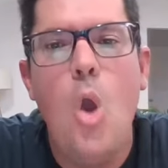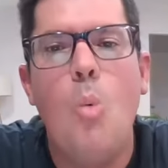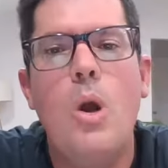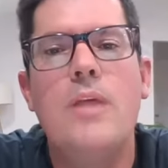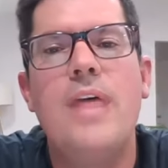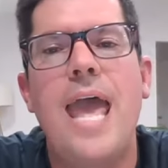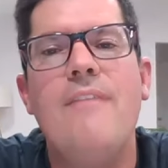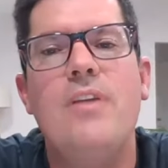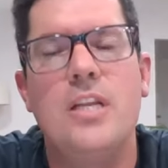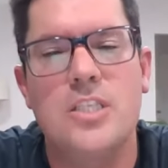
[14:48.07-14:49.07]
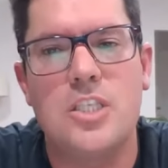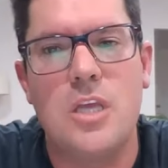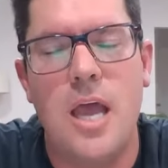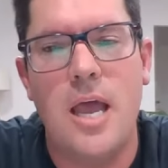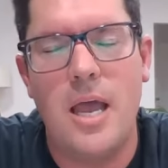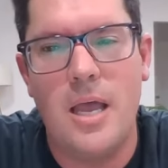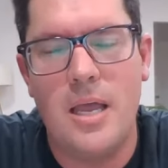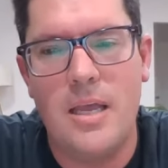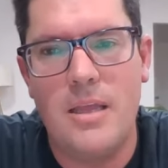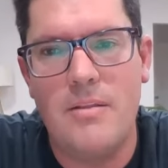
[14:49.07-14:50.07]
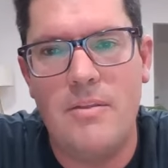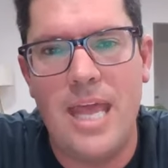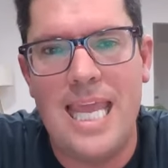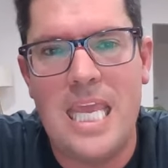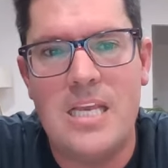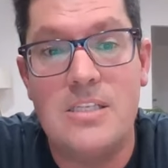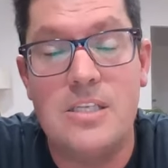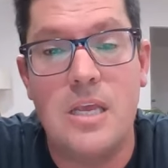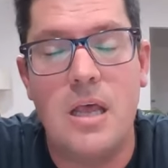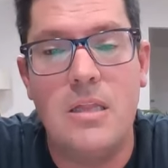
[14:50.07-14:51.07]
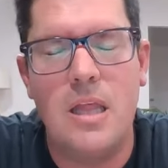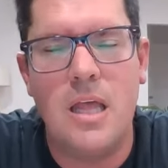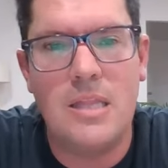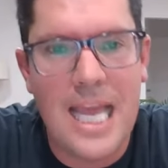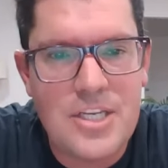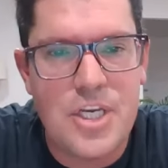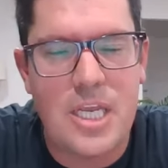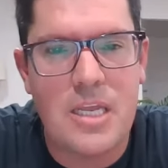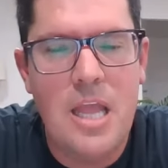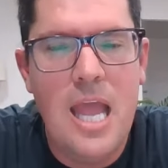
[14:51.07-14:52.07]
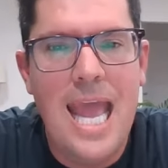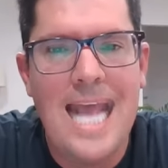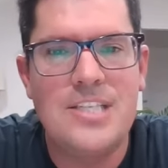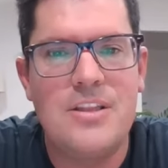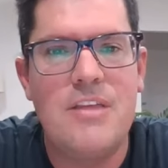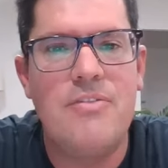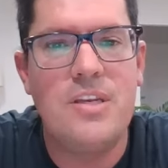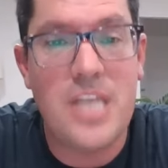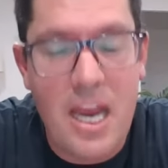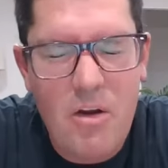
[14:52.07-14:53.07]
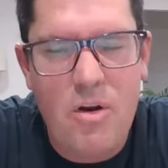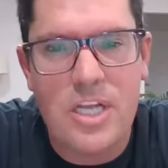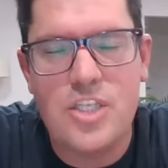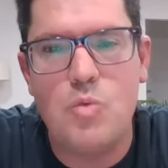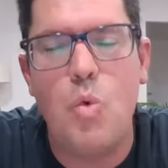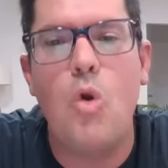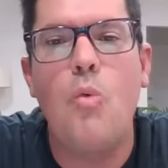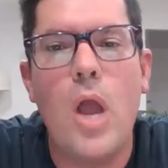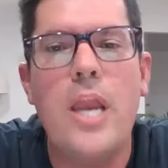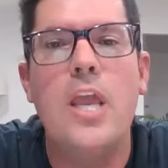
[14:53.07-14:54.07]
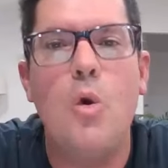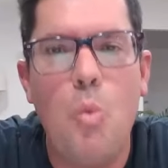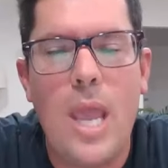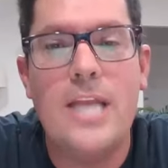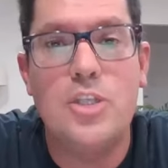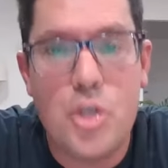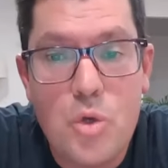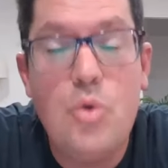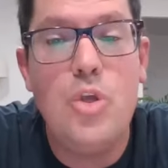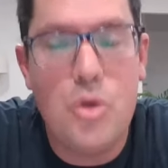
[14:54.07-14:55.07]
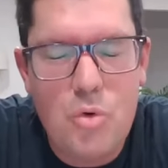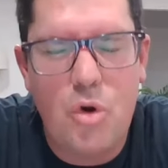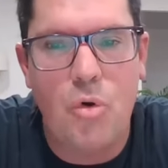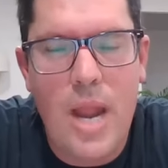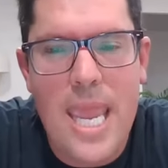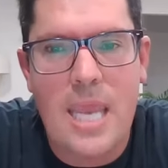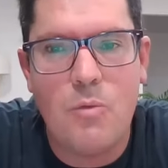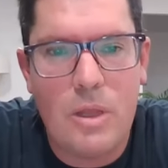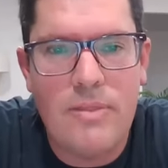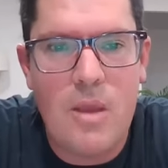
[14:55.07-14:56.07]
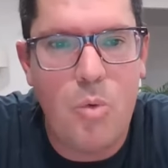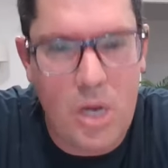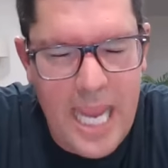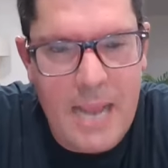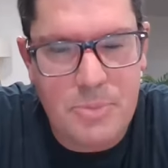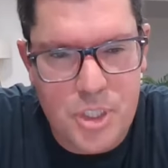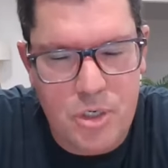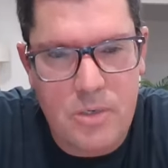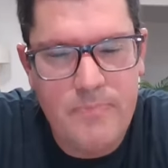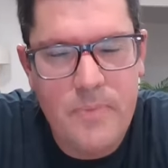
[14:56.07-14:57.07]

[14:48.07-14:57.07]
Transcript: One of the evidence uh, that he is uh, alleging as that the terrorists were running away to Ukraine when they were captured.